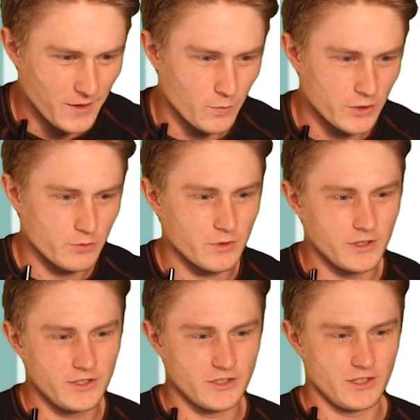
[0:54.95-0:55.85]
then which
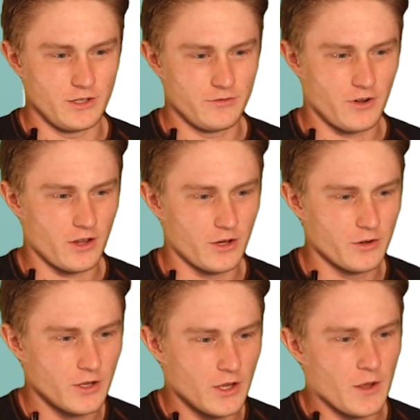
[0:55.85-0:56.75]
religion do you
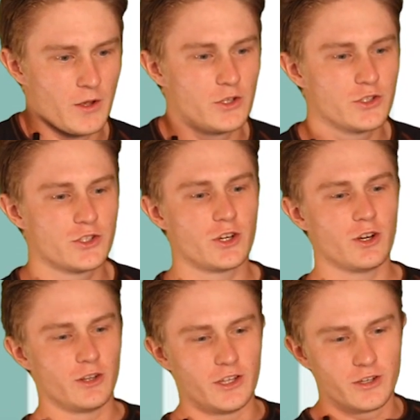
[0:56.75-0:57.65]
follow?
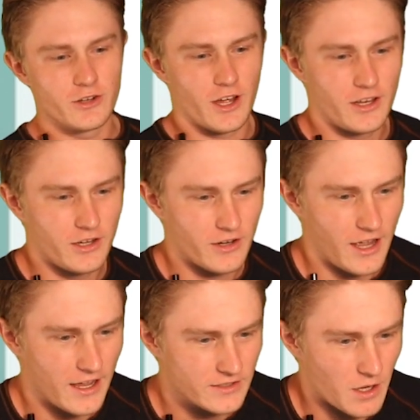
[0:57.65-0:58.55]
Surely you're not here to
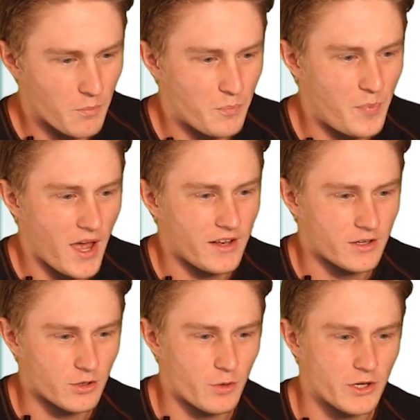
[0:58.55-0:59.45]
ask
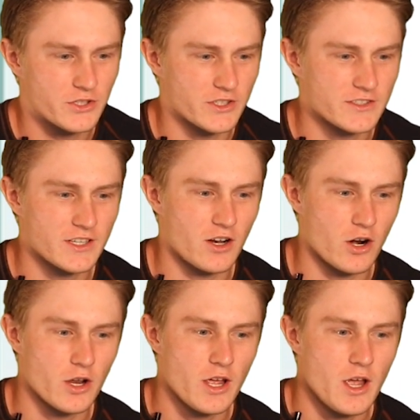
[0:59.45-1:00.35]
banal questions that aren't